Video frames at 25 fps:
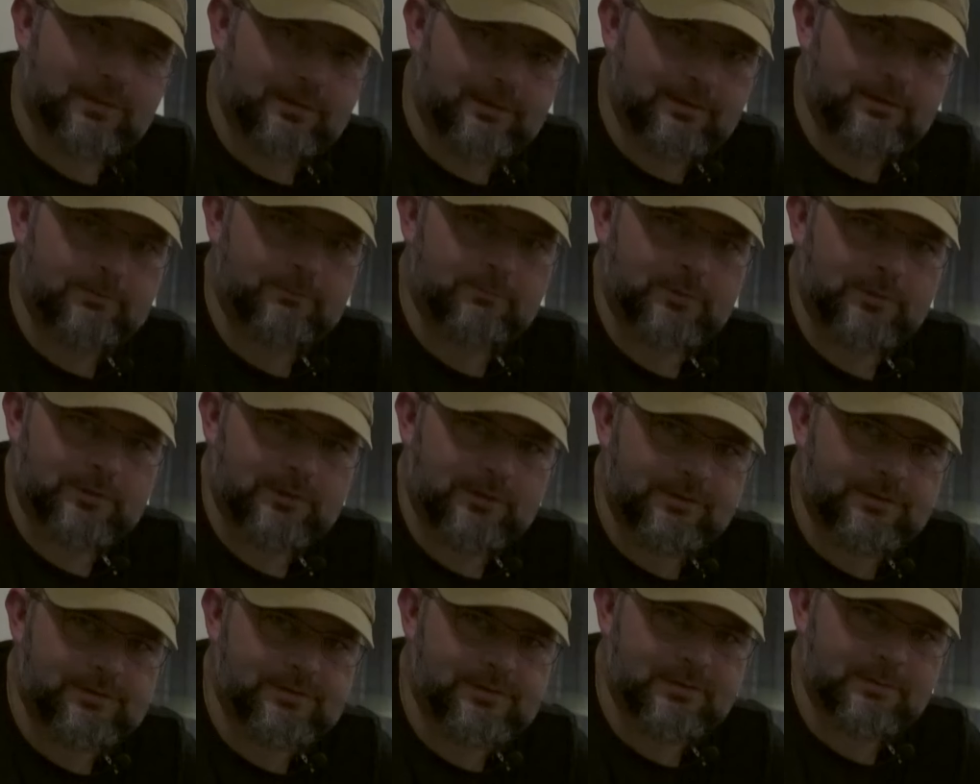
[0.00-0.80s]
and then we're
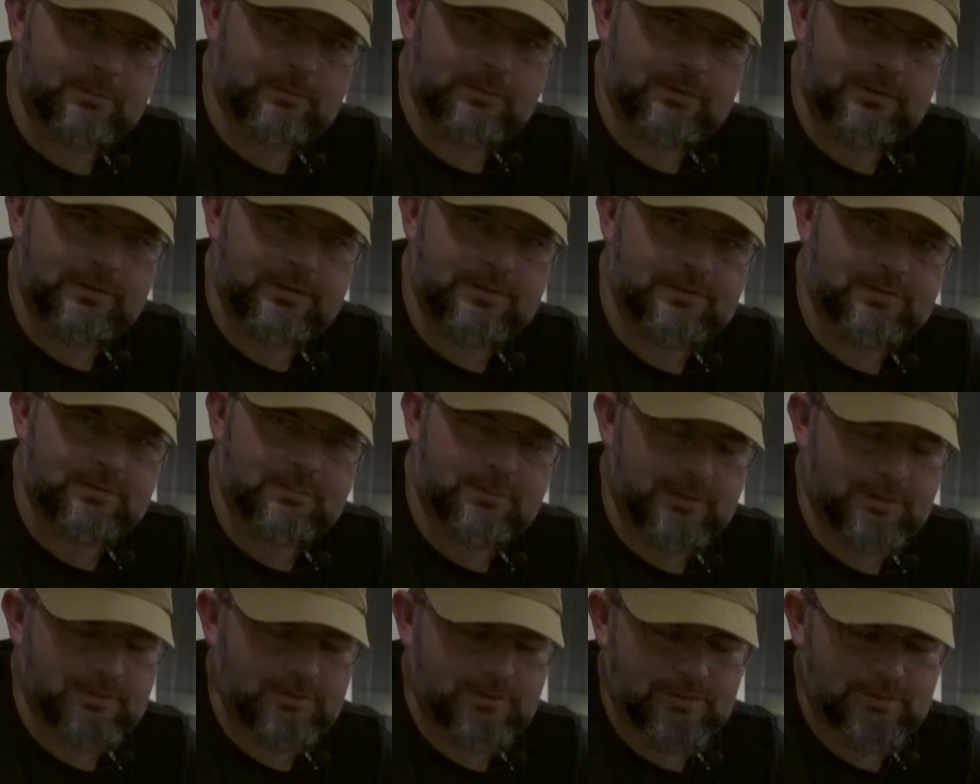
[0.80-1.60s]
gonna see what needs to
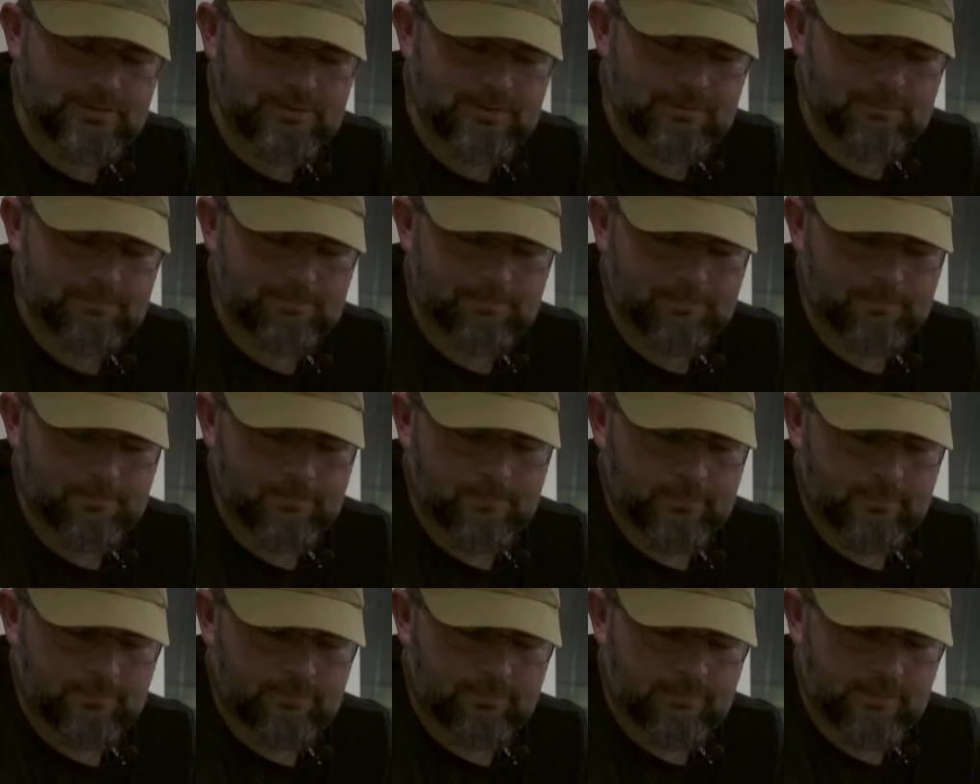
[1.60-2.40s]
be adjusted
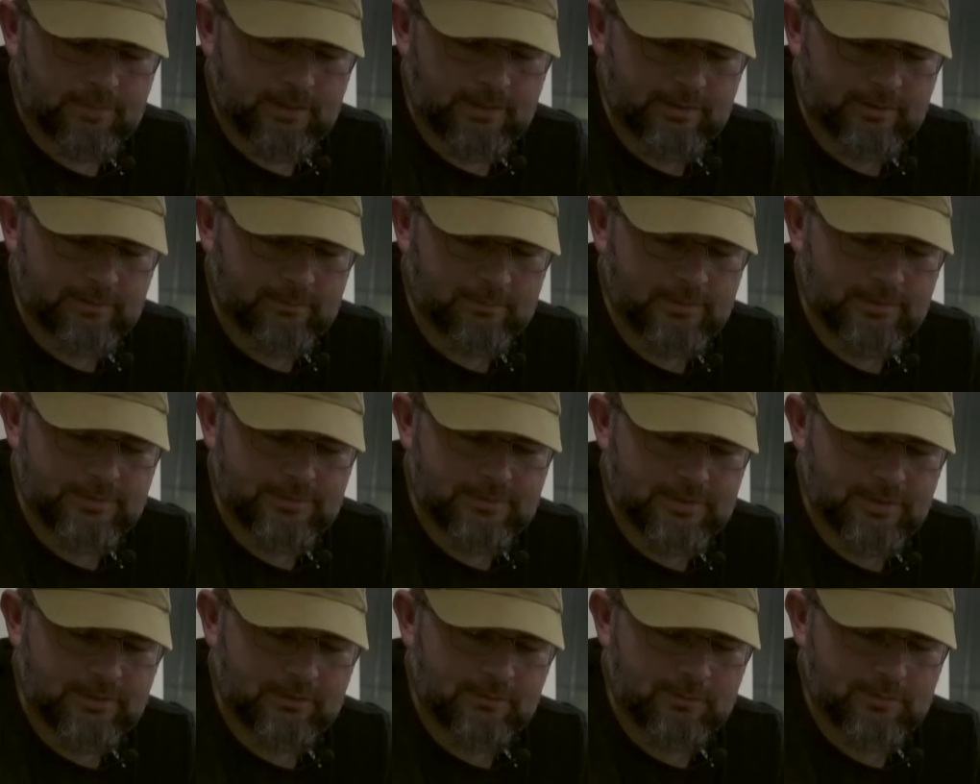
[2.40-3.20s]
and I'm gonna
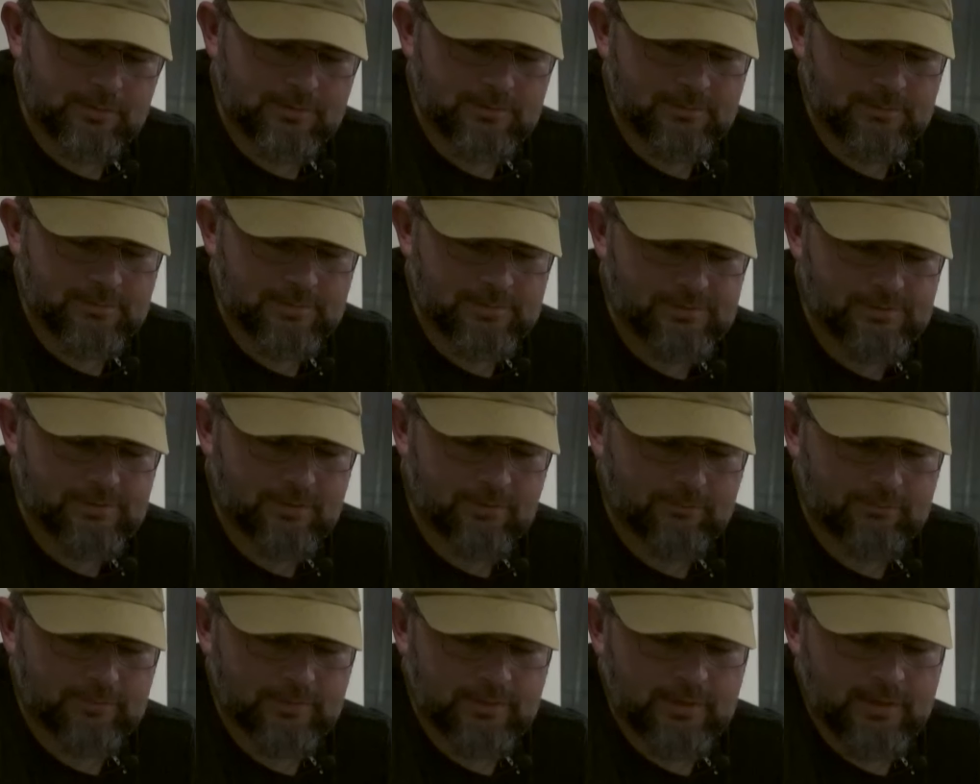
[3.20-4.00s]
tailor it to
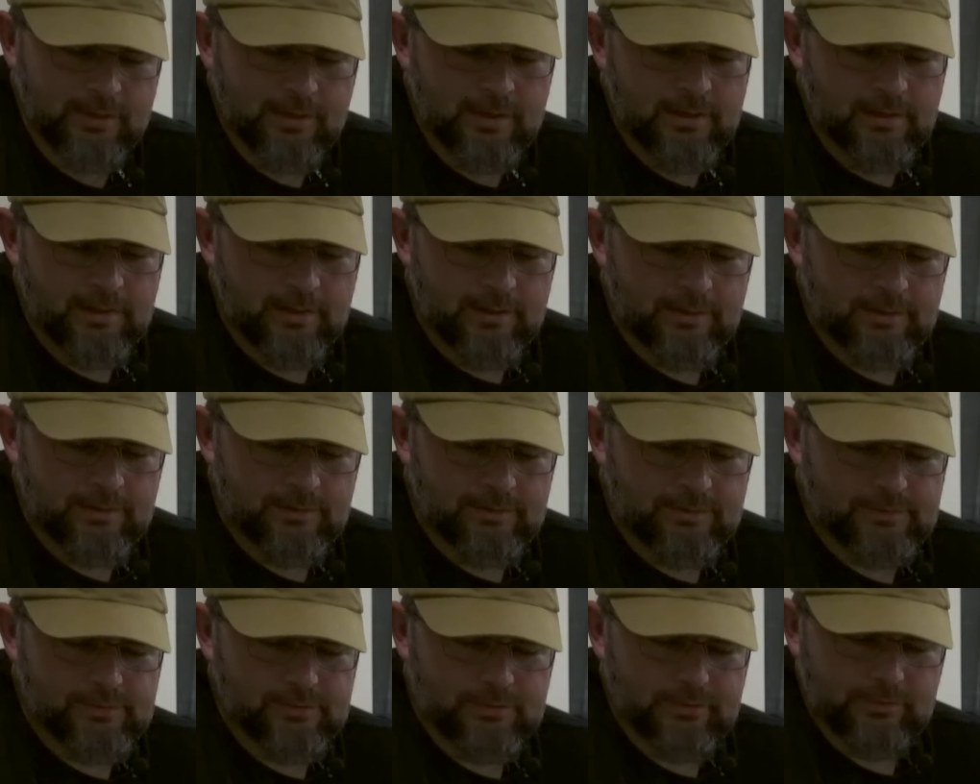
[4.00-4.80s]
myself.
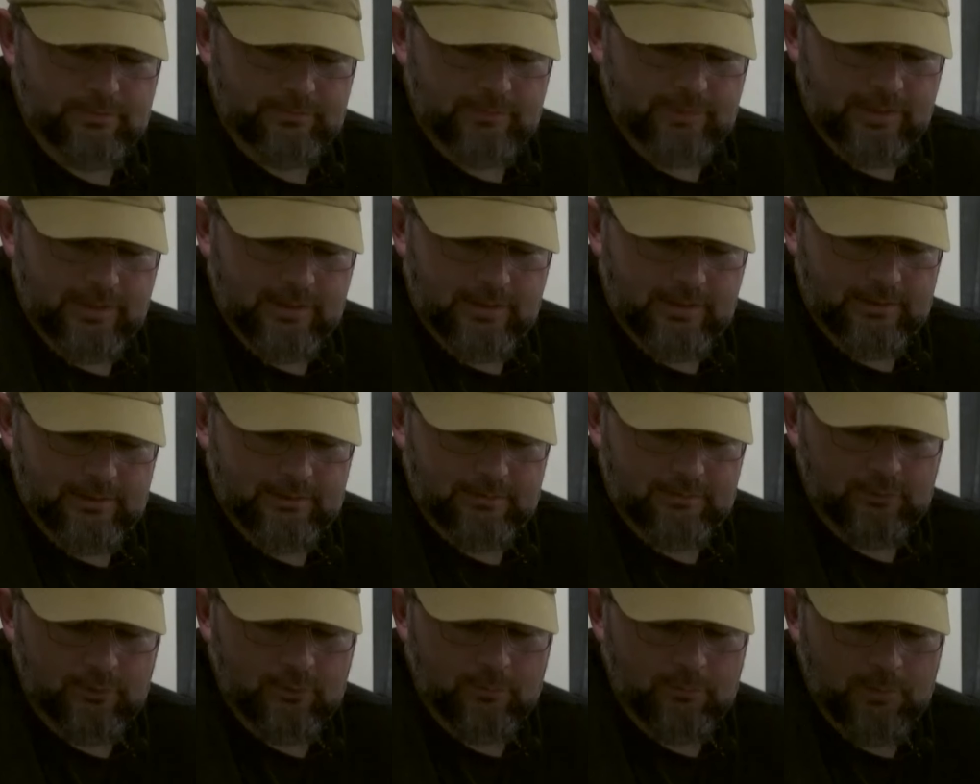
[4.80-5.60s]
So you've got
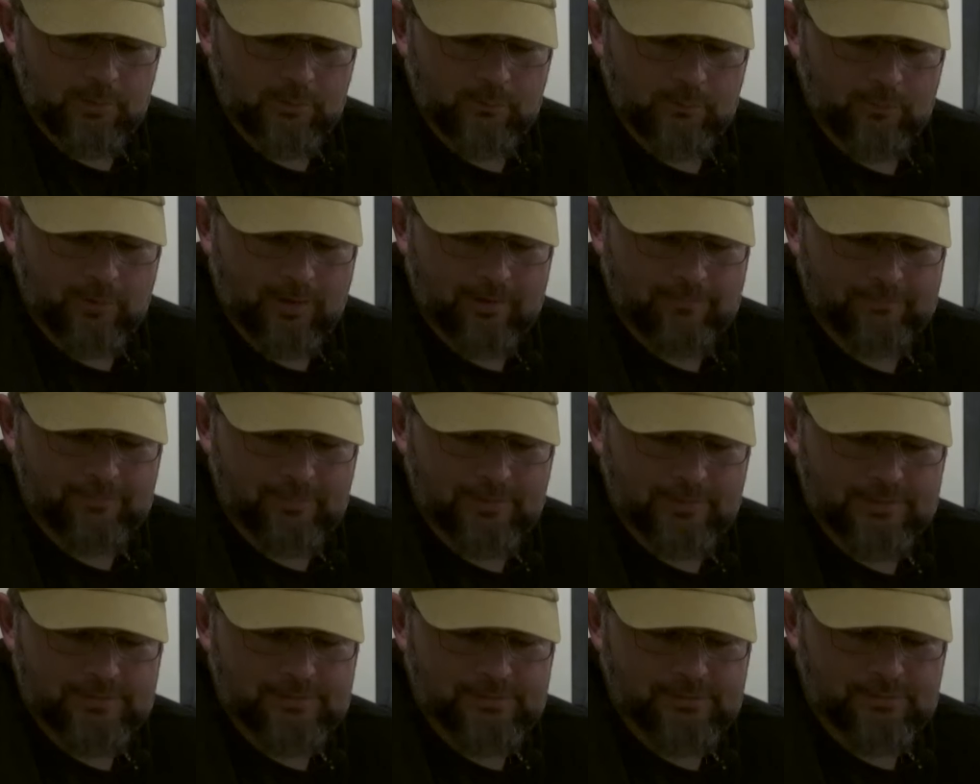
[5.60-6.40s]
low mode
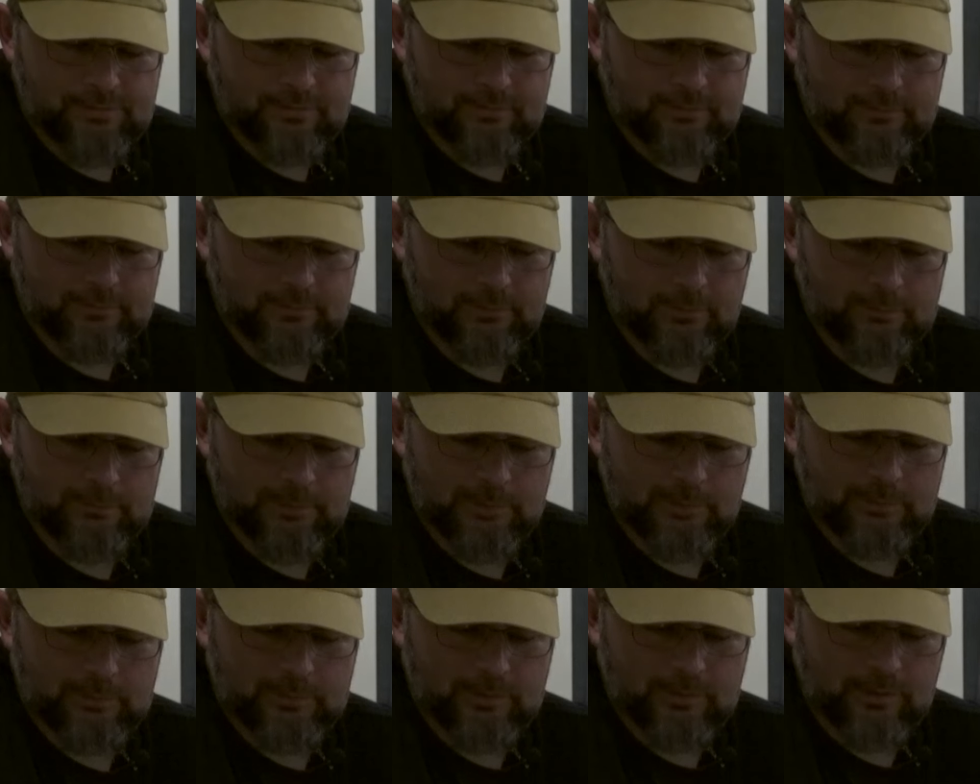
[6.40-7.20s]
reference, low
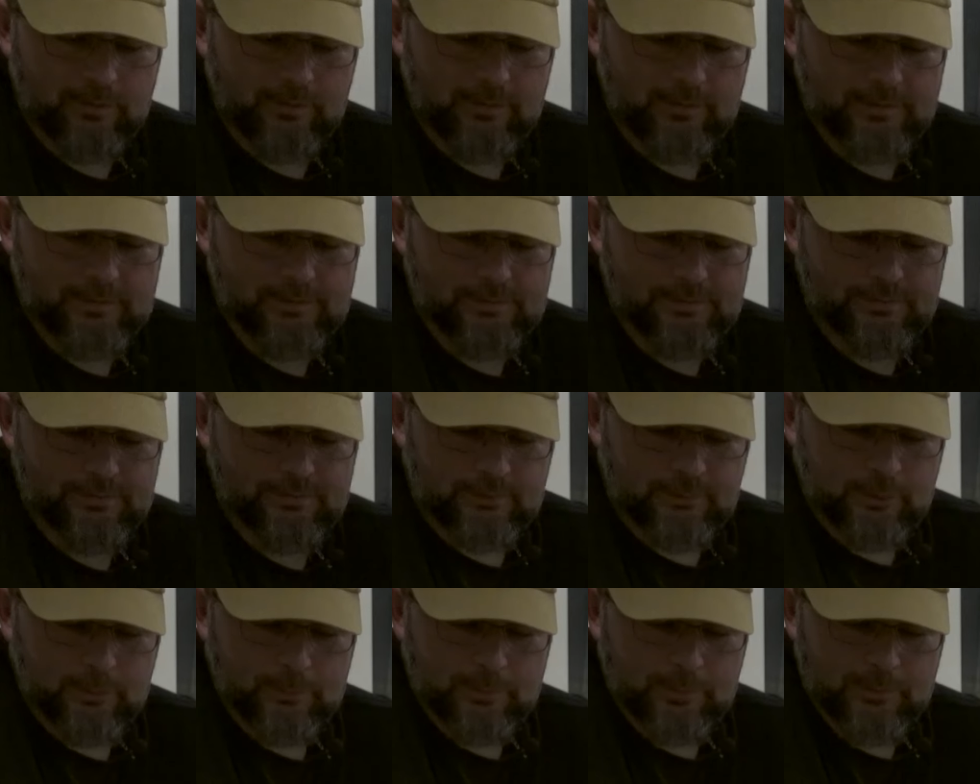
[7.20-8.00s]
mode current,
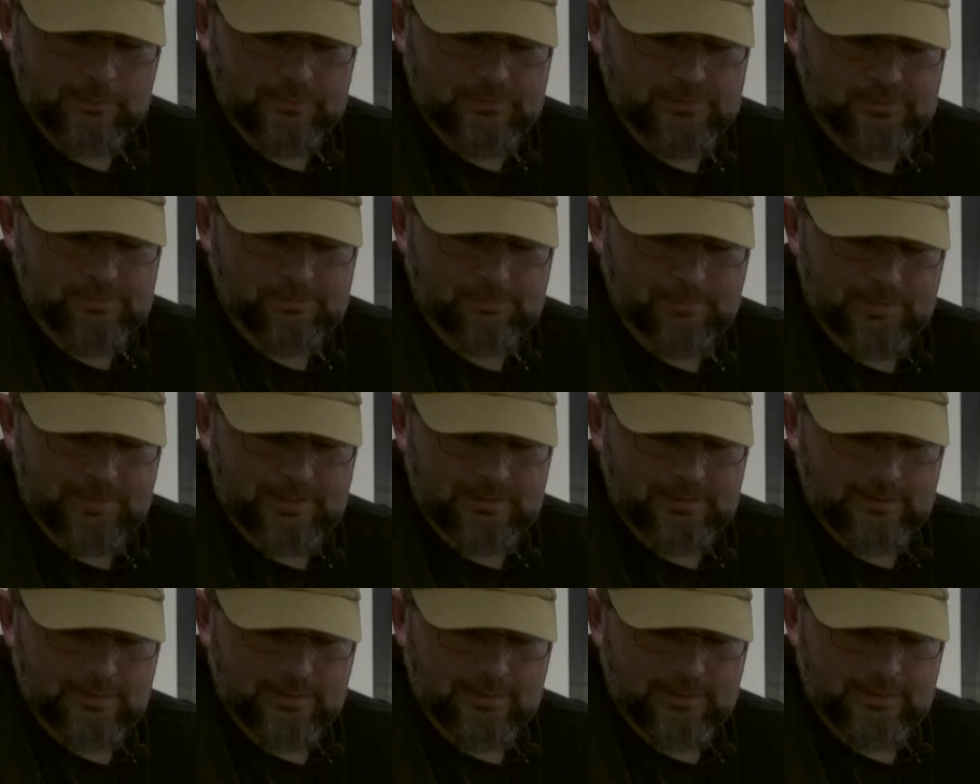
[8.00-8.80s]
low mode
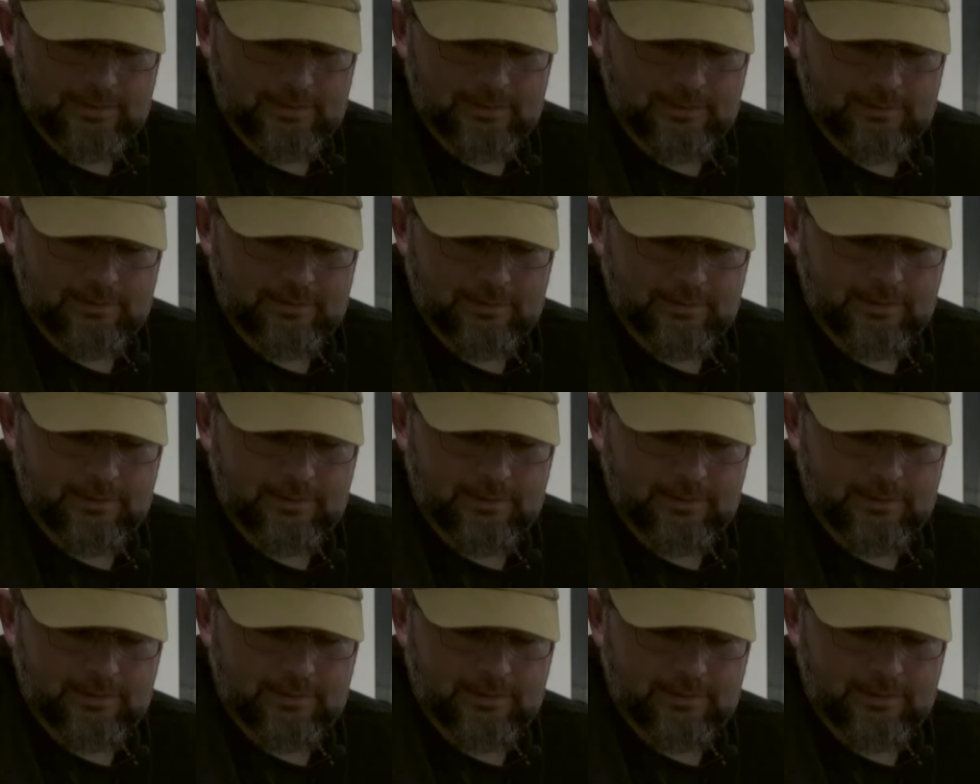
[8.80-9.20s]
speed line,